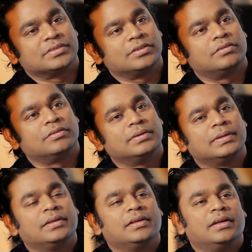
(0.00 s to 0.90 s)
So
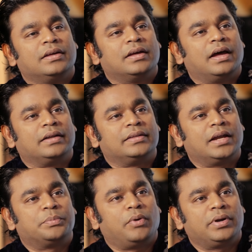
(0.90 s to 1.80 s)
at
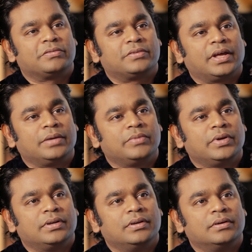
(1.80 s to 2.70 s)
that point of time,
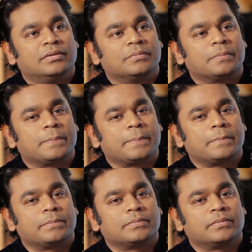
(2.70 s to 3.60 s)

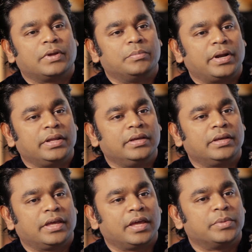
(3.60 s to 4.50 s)
when Mani
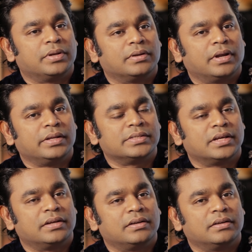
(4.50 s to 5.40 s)
came in and he
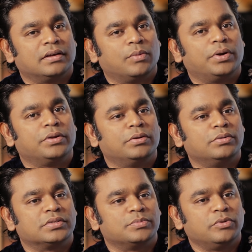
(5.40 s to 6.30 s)
said, I want you to do
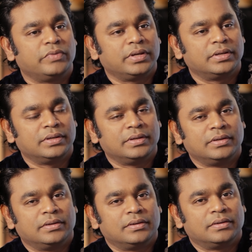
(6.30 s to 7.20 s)
this movie,
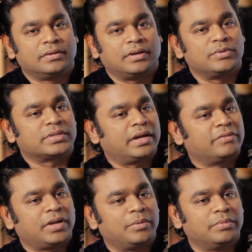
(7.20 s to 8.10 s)
I was kind
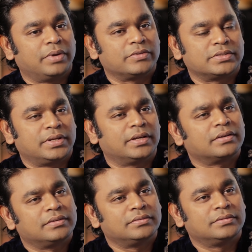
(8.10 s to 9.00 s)
of numb. I was
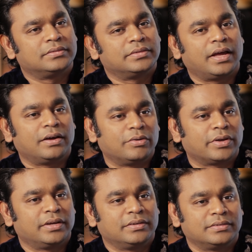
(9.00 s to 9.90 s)
like, yeah,
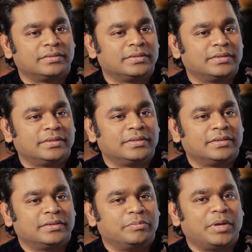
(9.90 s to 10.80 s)
okay.
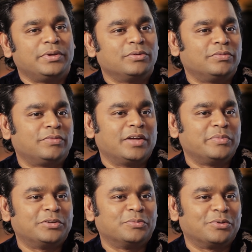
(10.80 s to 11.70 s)
Maybe you will fire
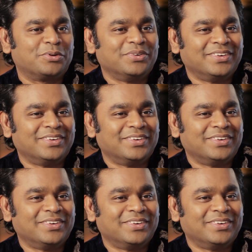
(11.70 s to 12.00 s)
me tomorrow.